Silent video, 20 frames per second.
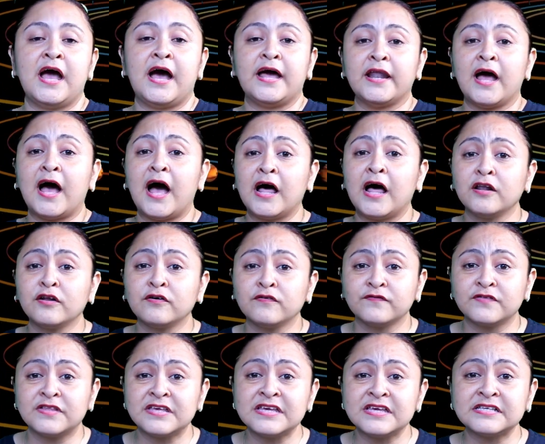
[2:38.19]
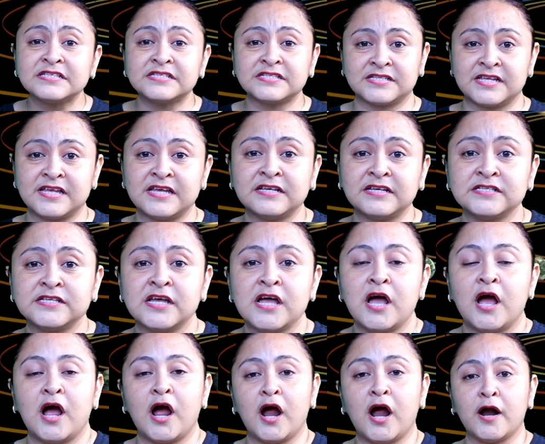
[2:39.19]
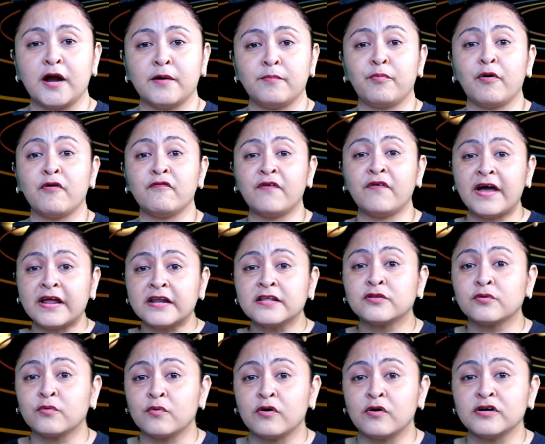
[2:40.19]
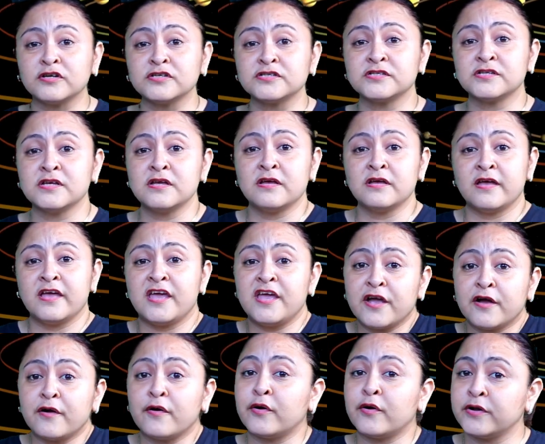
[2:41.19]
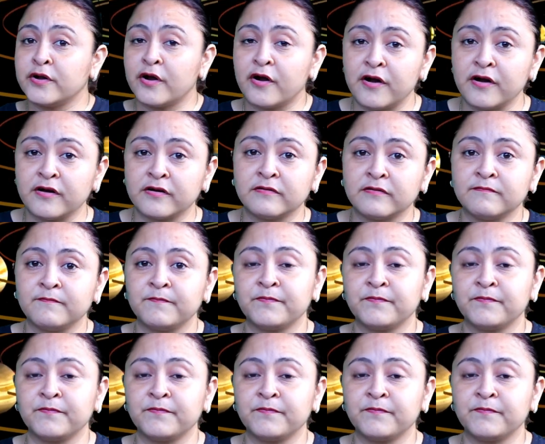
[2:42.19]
and all of these things are provided to us here on Earth,